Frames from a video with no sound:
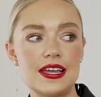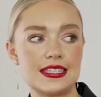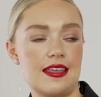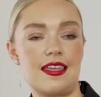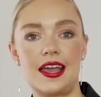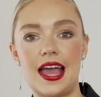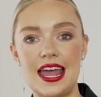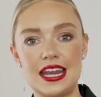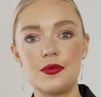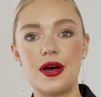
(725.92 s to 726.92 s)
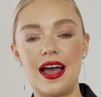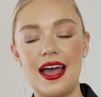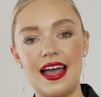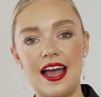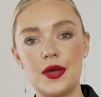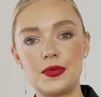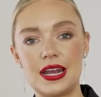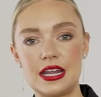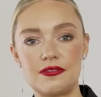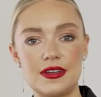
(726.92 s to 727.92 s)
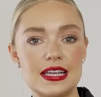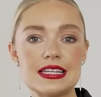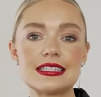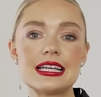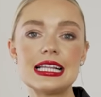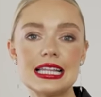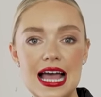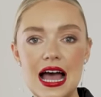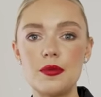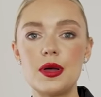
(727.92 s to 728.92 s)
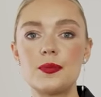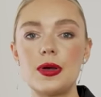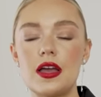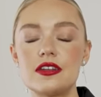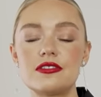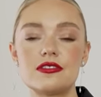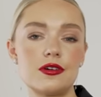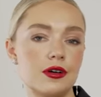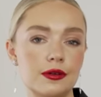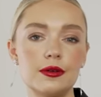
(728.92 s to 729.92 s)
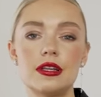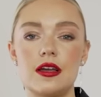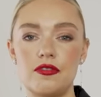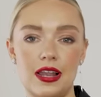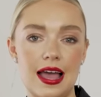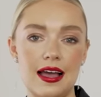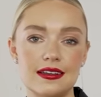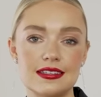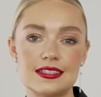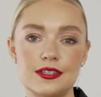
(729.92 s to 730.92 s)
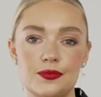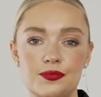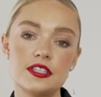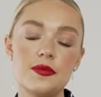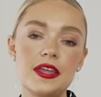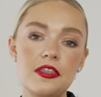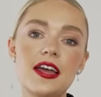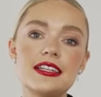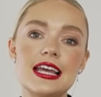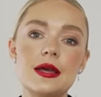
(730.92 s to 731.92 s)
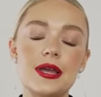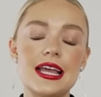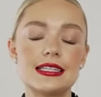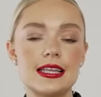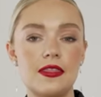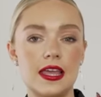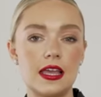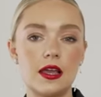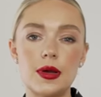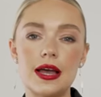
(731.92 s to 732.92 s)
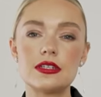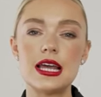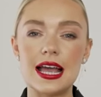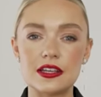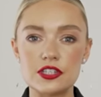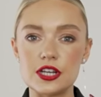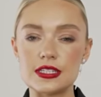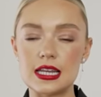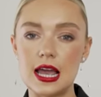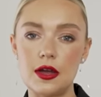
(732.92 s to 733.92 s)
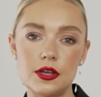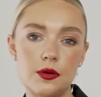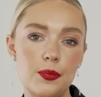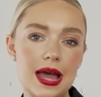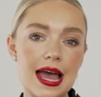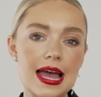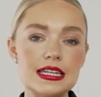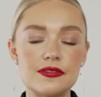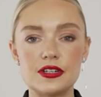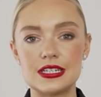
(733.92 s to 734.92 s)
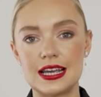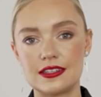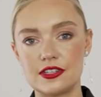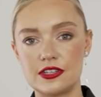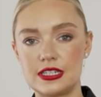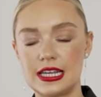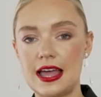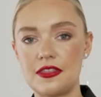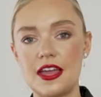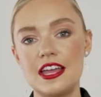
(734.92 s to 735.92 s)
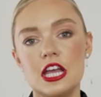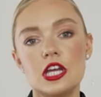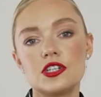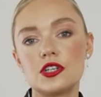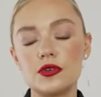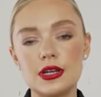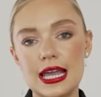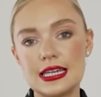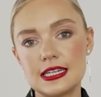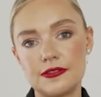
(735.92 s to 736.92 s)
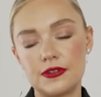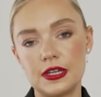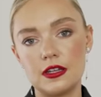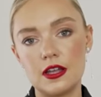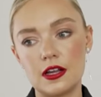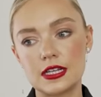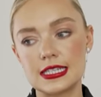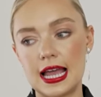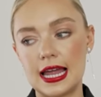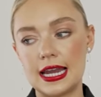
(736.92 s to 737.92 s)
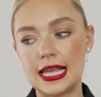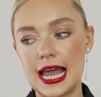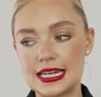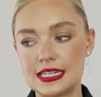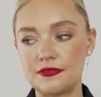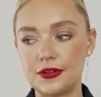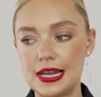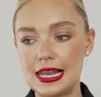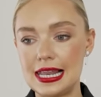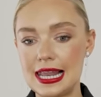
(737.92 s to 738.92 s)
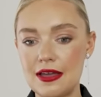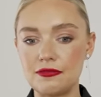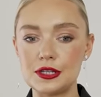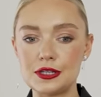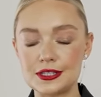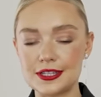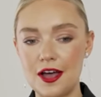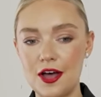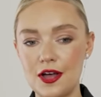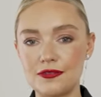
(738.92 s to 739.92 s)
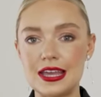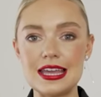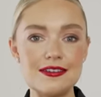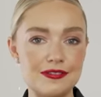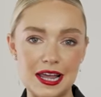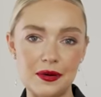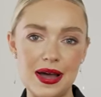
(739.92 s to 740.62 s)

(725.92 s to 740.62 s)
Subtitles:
this, I think, anywhere, and it feels glam, but cool and relaxed. So my third tip is thinking about textures and how you can pair different textures together to create different looks and, again, different levels of evening